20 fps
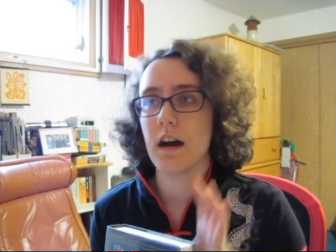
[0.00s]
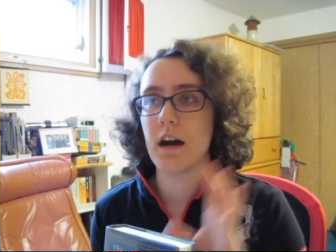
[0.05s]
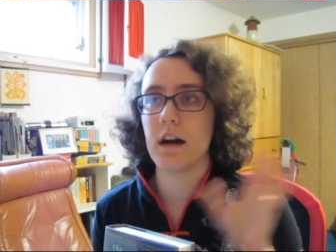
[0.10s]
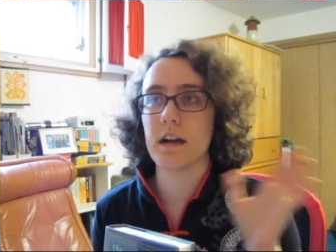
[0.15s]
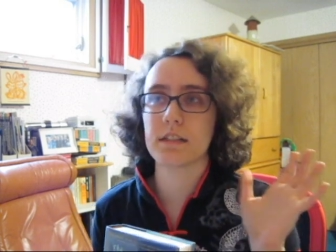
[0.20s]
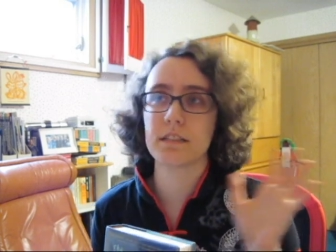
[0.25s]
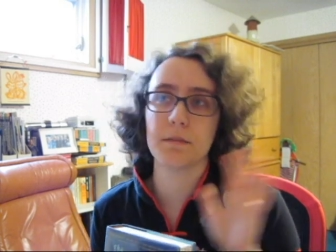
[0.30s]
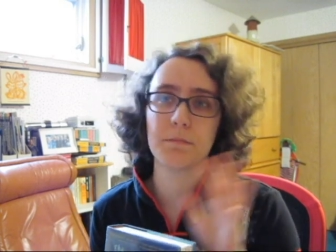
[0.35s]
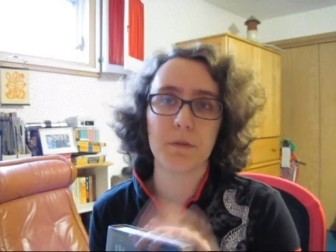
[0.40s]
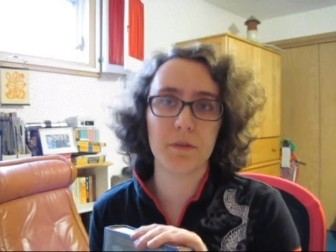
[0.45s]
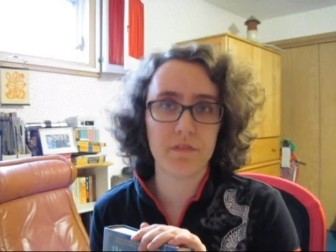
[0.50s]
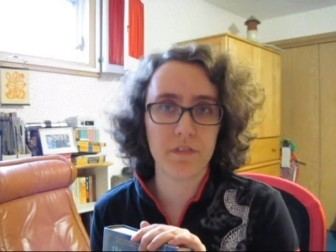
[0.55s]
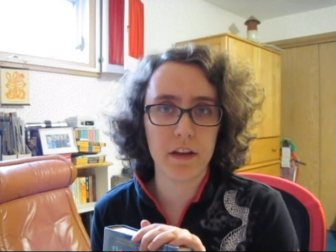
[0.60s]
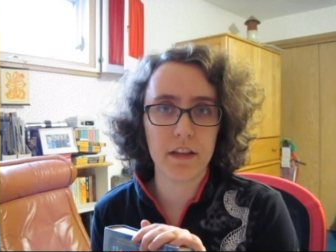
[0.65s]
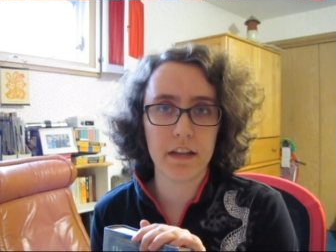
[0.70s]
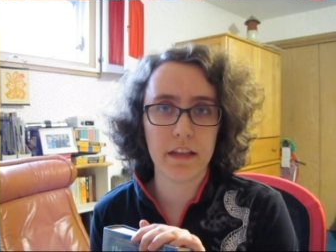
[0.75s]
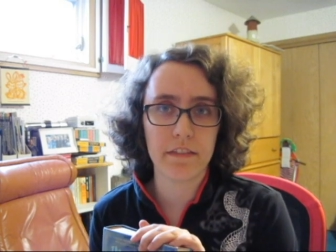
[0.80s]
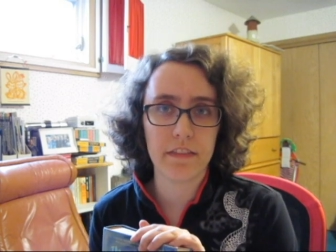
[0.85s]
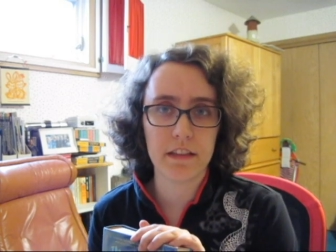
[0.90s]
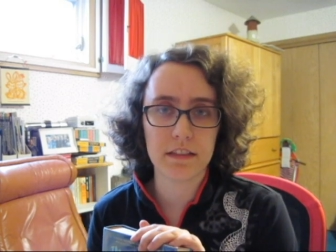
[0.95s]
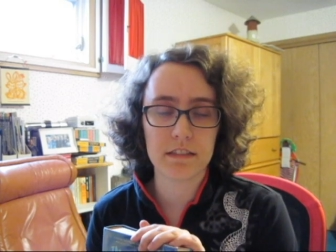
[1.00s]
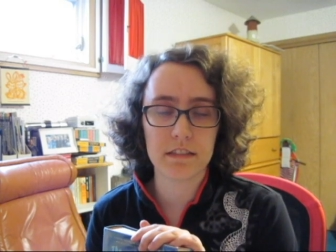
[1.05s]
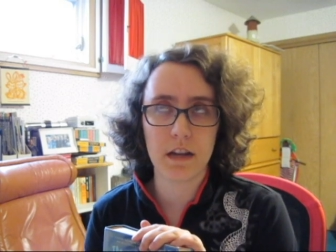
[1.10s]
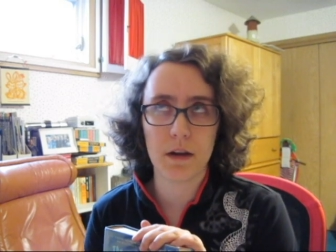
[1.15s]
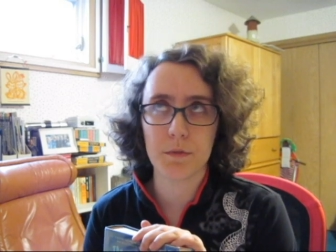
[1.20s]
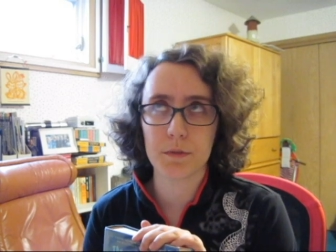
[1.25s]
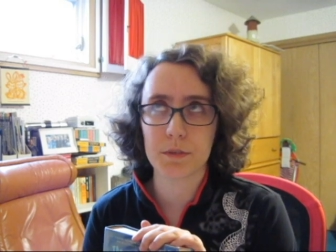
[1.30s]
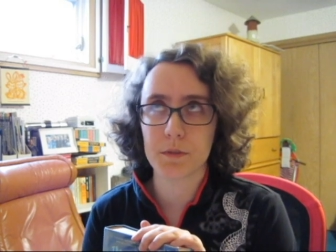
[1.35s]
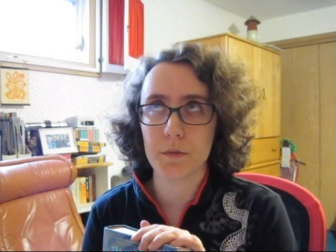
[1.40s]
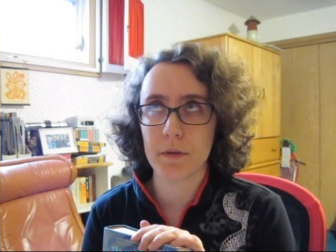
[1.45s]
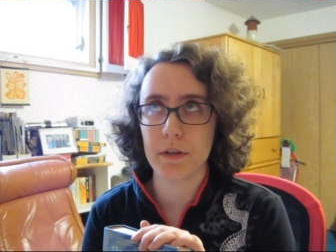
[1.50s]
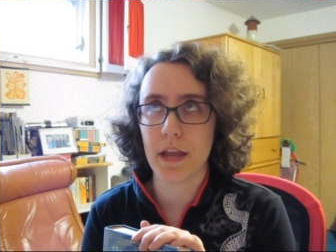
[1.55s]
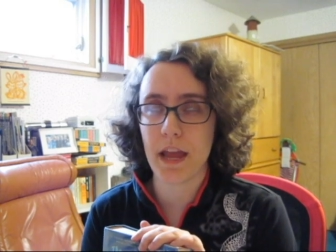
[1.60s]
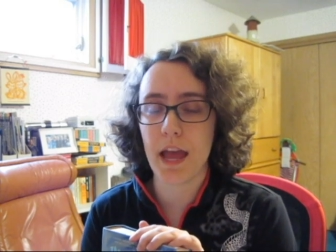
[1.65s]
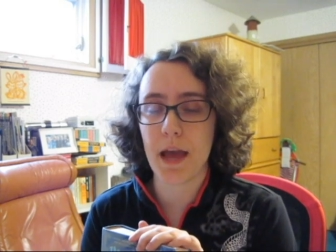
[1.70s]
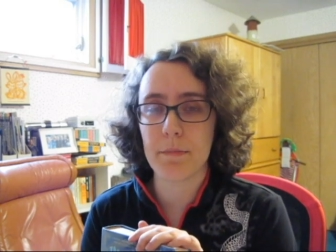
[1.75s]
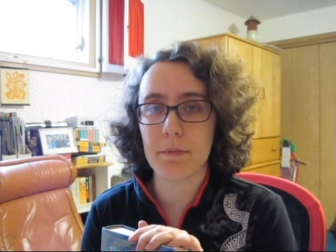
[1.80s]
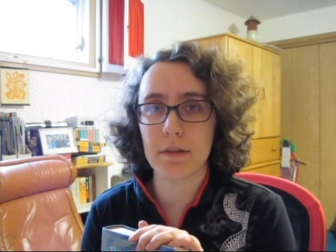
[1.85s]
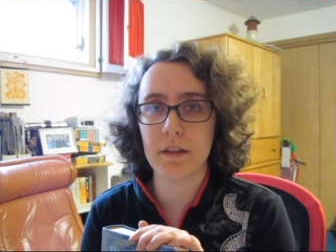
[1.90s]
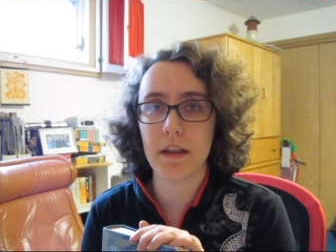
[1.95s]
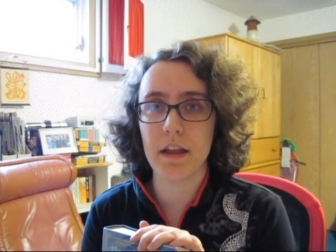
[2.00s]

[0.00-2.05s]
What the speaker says: except you find out that's not what's going to happen.